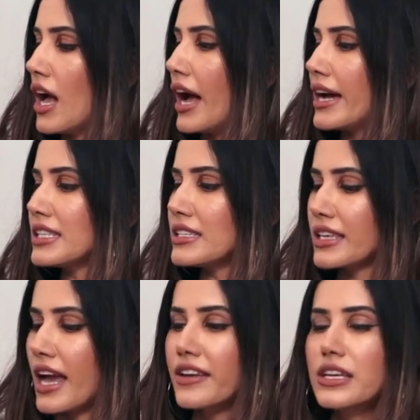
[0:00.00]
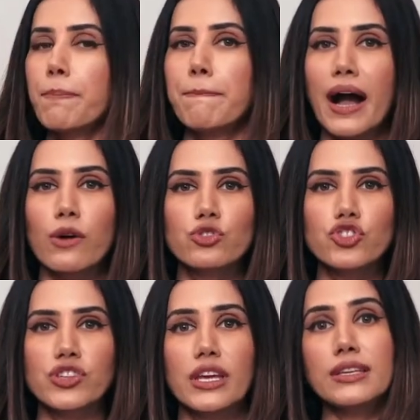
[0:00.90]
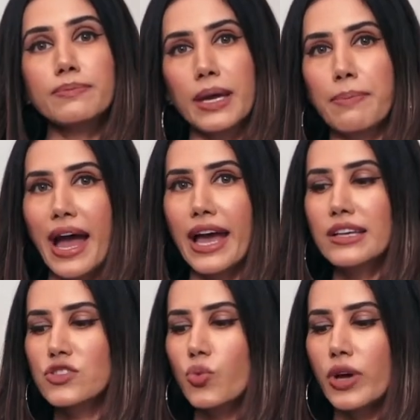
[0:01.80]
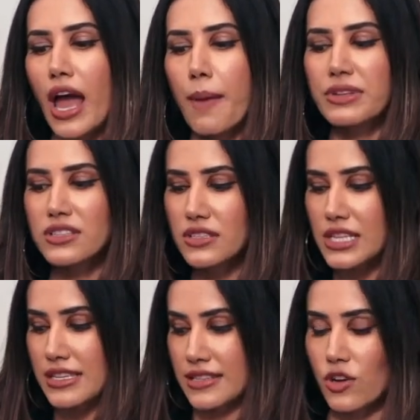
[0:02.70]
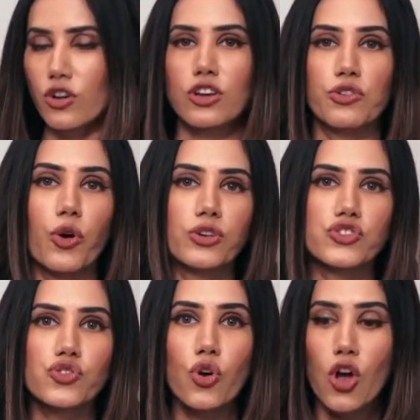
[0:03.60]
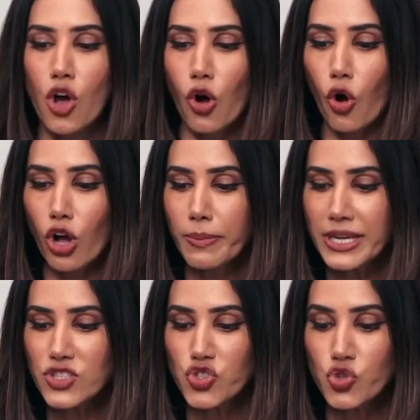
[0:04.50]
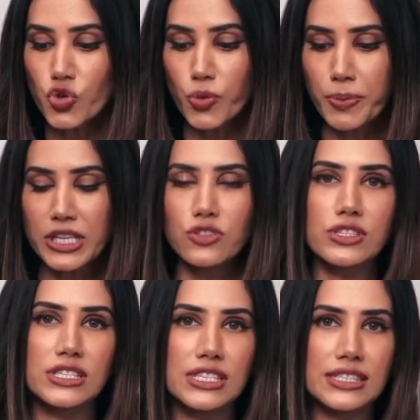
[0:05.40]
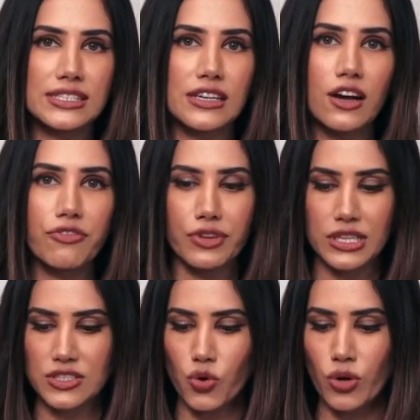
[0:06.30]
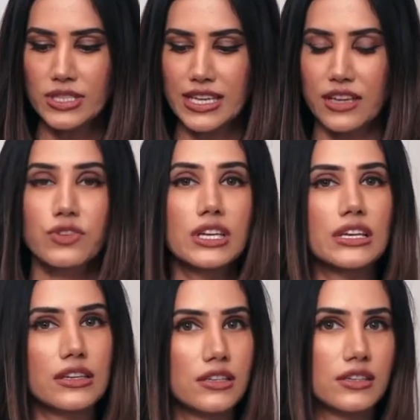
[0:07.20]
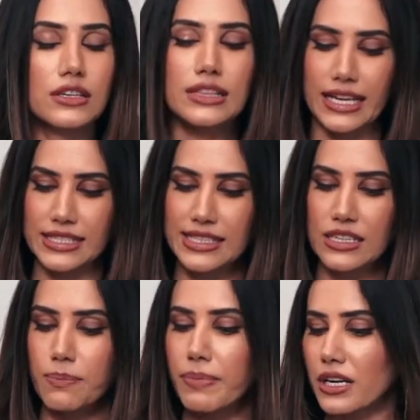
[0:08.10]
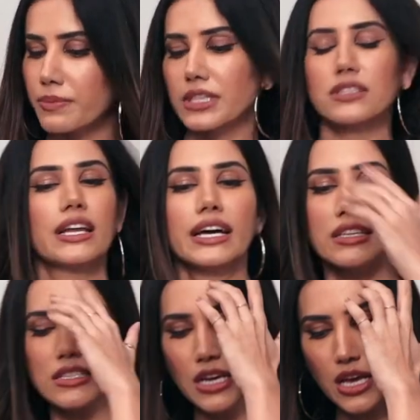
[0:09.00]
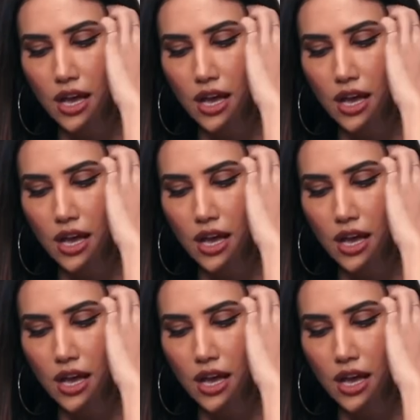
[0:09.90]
I carry a pouch in my bag. So what happens is things are not lost. So all my super interesting stuff is all segregated here, nicely compartmentalized.